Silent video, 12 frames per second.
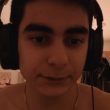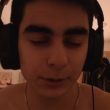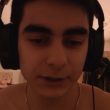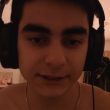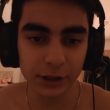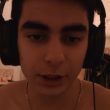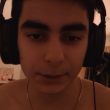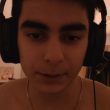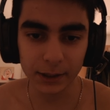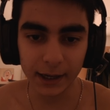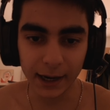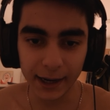was the order
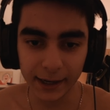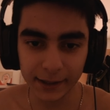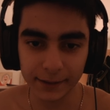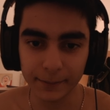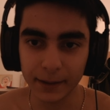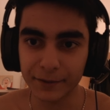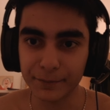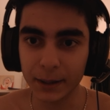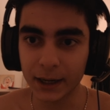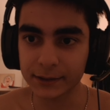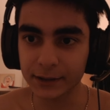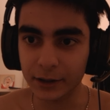block I have
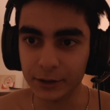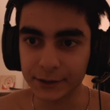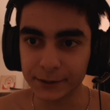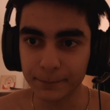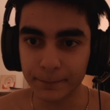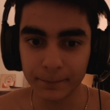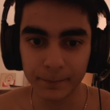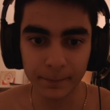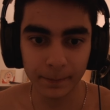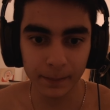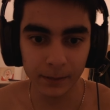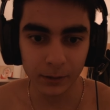marked out,
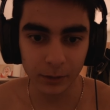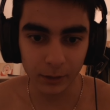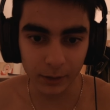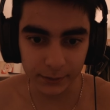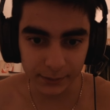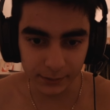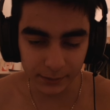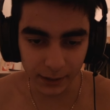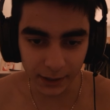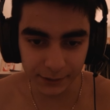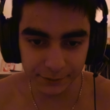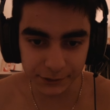or
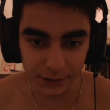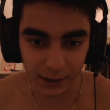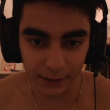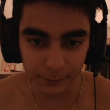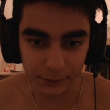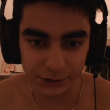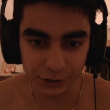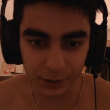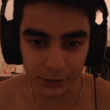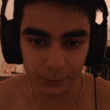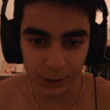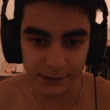I was
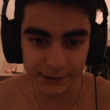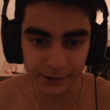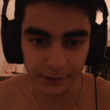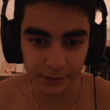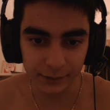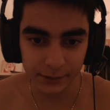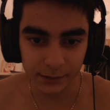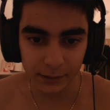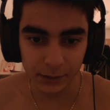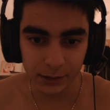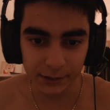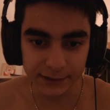showing right here.
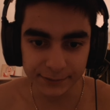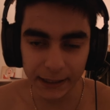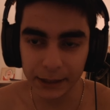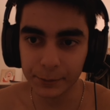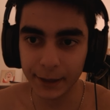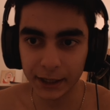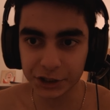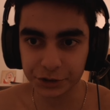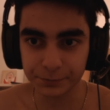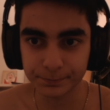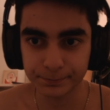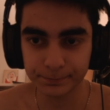This fake
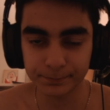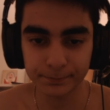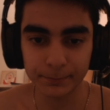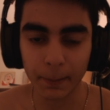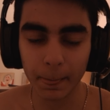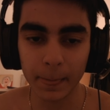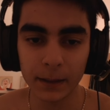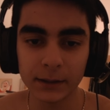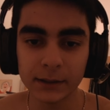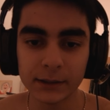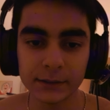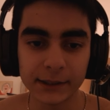reaction.
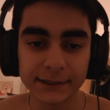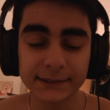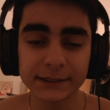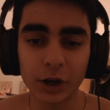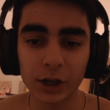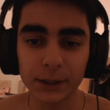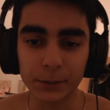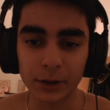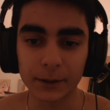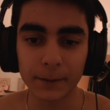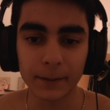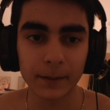This is the order
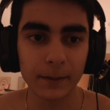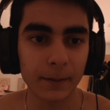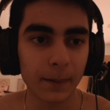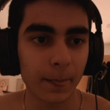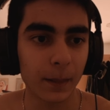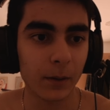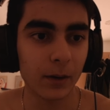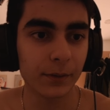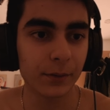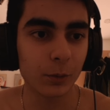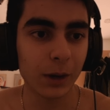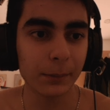block. On
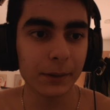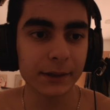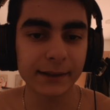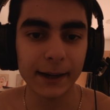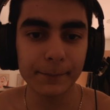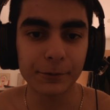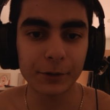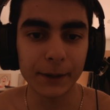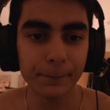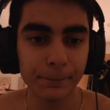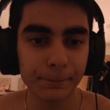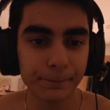the 1-minute time frame,